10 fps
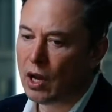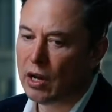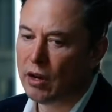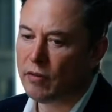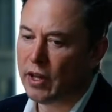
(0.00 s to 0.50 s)

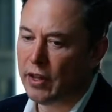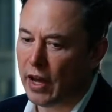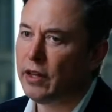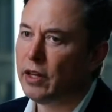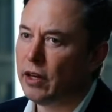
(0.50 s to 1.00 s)

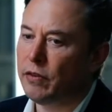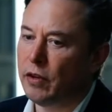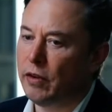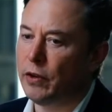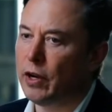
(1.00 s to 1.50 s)
I think
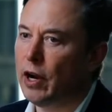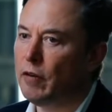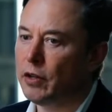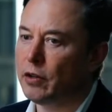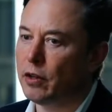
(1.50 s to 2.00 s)
if you care
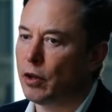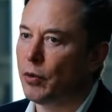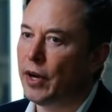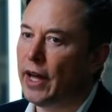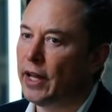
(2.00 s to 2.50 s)
about the
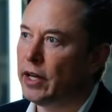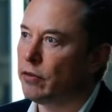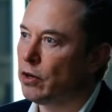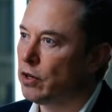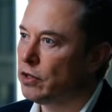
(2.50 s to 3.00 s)
reality
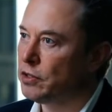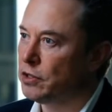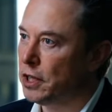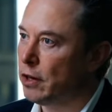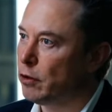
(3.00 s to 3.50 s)
of goodness
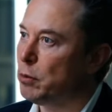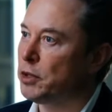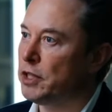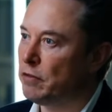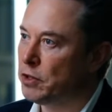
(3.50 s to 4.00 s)
instead of the
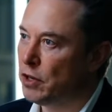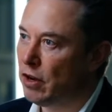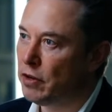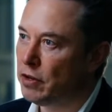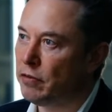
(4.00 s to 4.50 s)
perception
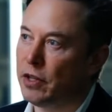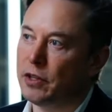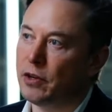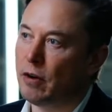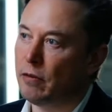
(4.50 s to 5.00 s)
of it,
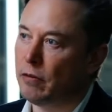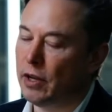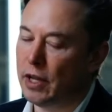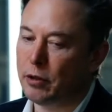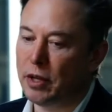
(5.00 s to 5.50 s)

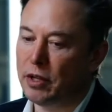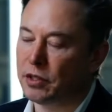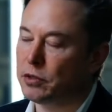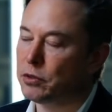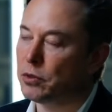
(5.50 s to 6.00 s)
philanthropy is
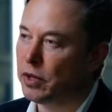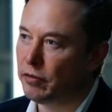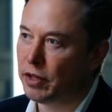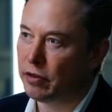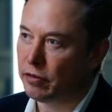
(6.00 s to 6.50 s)
extremely